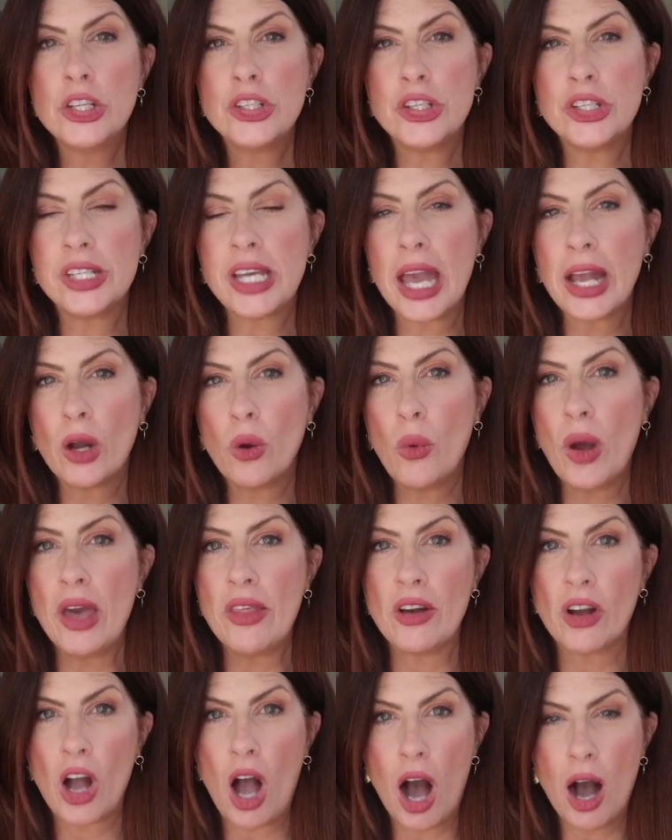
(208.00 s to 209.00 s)
to take away
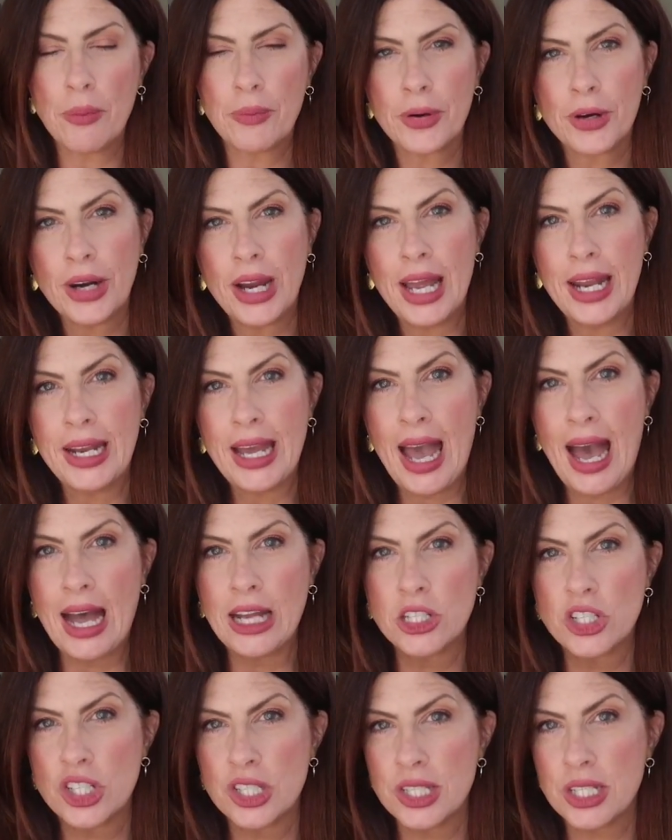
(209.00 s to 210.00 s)
the copper and
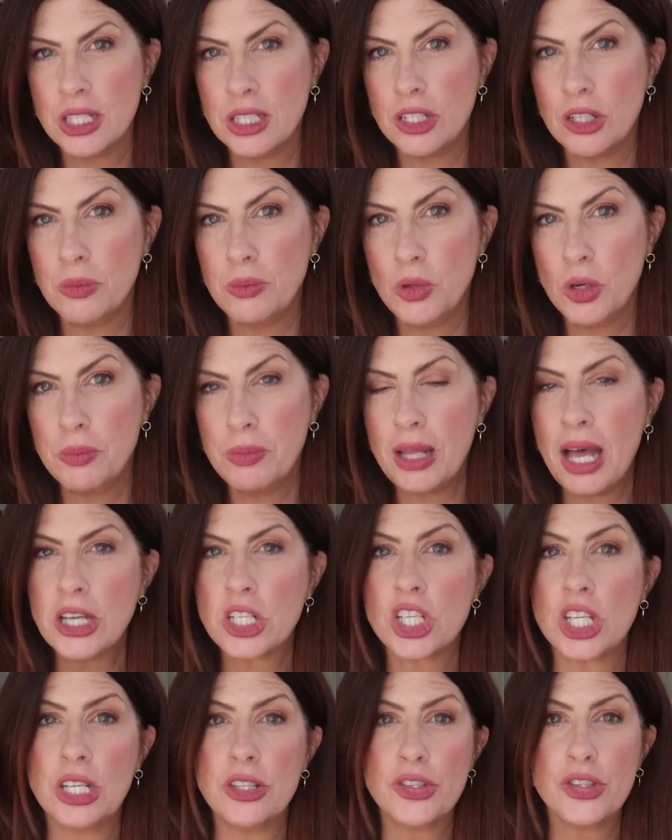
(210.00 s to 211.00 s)
add just a little more
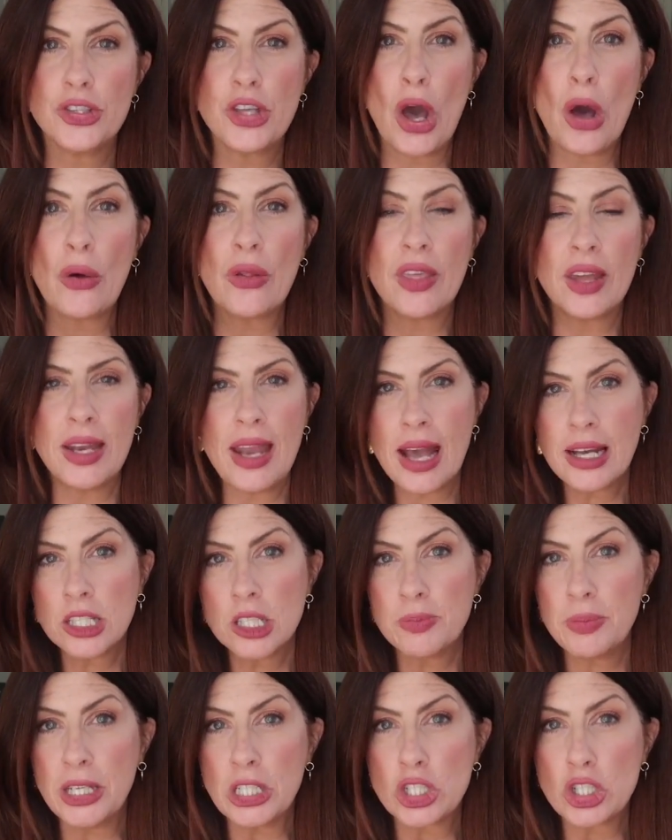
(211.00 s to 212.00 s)
blush in. So the
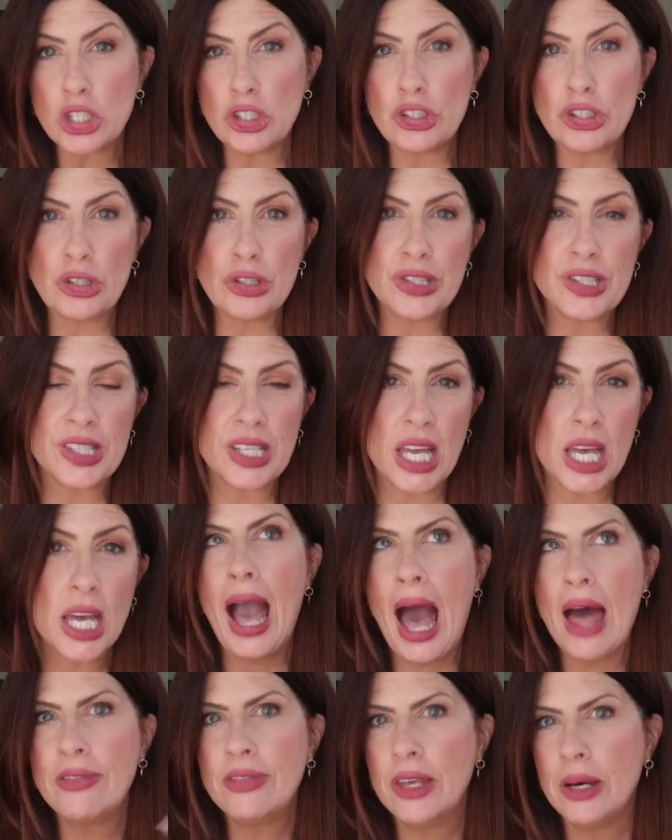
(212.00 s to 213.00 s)
next picture you'll see,
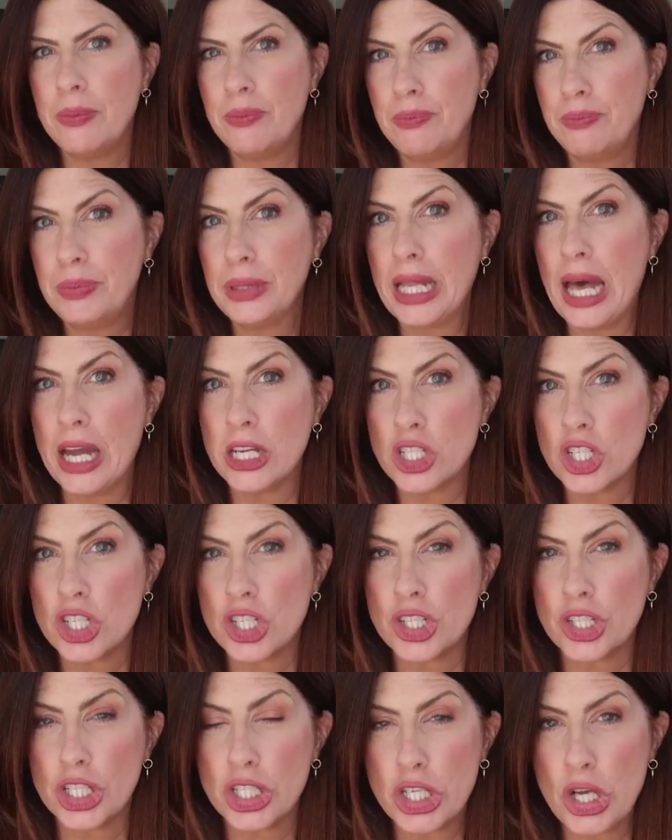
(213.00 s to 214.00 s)
I had the
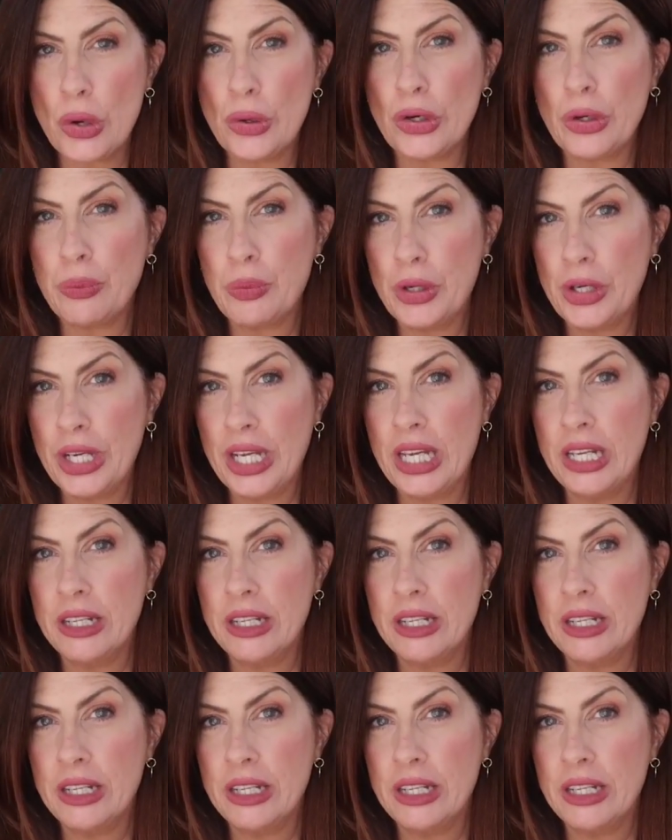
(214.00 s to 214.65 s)
blush toner put